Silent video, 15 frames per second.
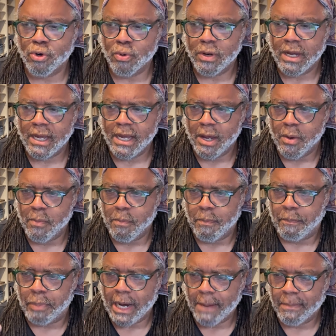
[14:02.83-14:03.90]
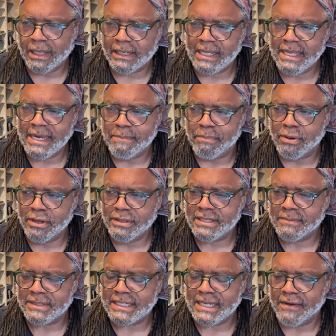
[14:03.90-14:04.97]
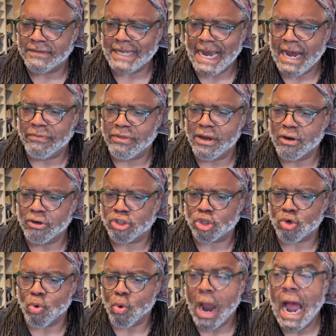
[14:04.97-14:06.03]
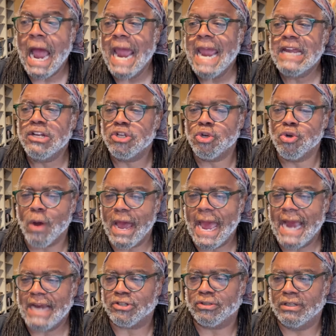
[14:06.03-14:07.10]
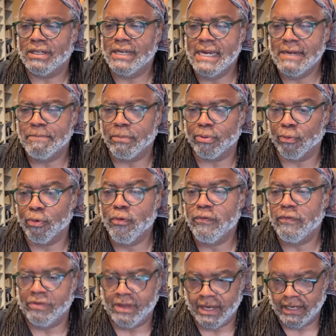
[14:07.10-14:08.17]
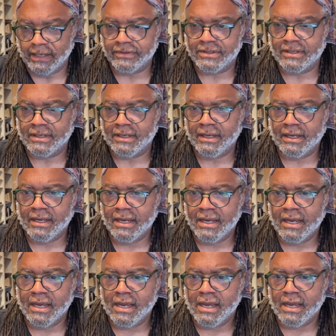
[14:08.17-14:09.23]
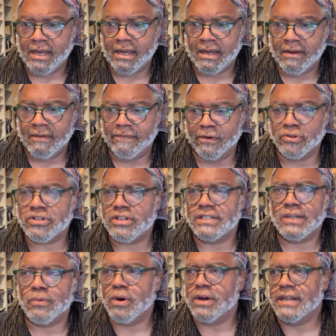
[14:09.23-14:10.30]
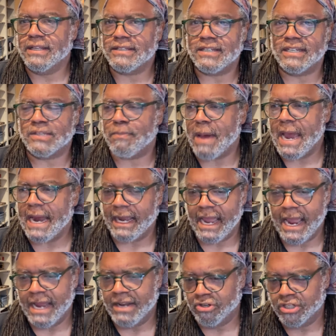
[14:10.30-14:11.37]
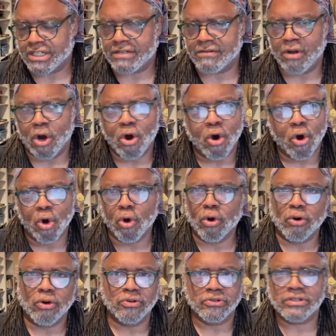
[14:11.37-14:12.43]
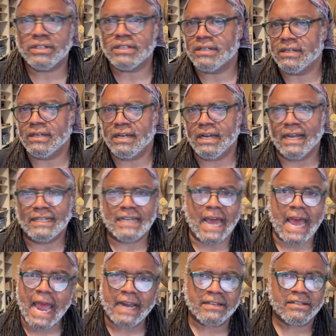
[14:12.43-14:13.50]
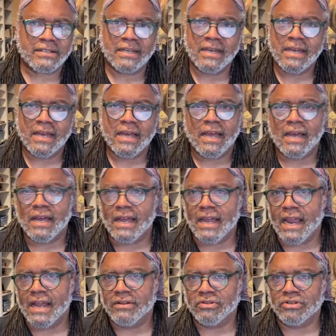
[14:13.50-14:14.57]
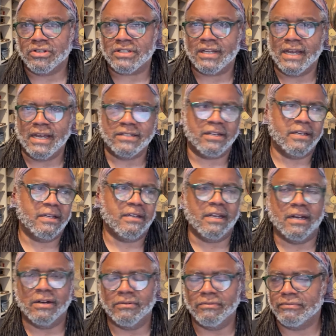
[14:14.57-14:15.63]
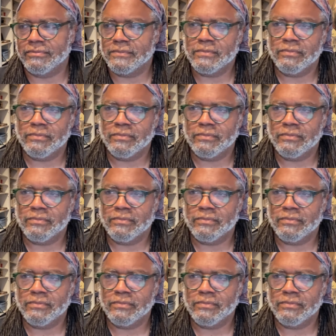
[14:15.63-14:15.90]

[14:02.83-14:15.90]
who publicly puts themselves out there trying to actually prove things versus the one that sits back and just hurls attacks and just says, you know,